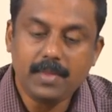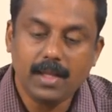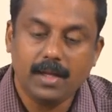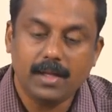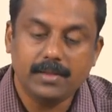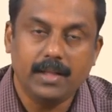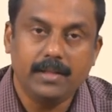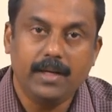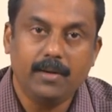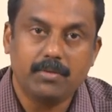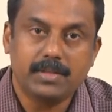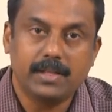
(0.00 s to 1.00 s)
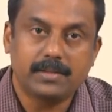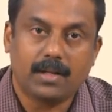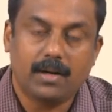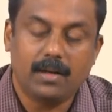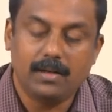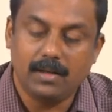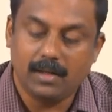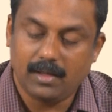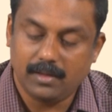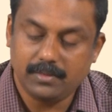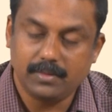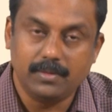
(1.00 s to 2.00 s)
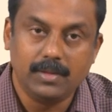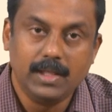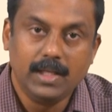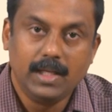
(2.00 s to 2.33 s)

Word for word: and the inclusions are all also